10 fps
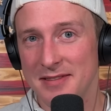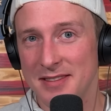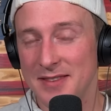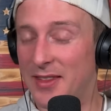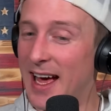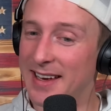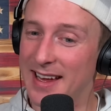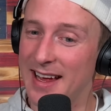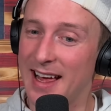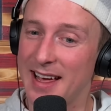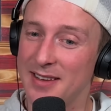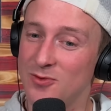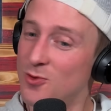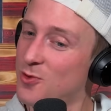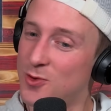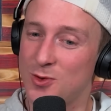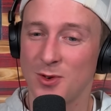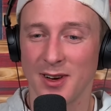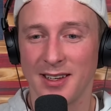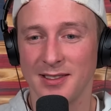If that did,
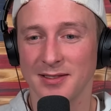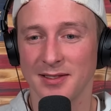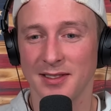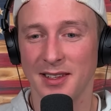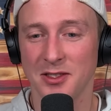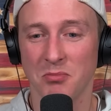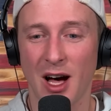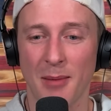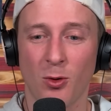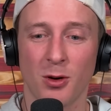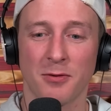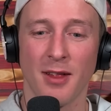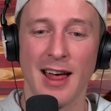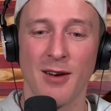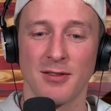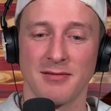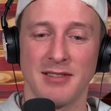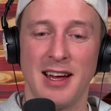need some popcorn for that one.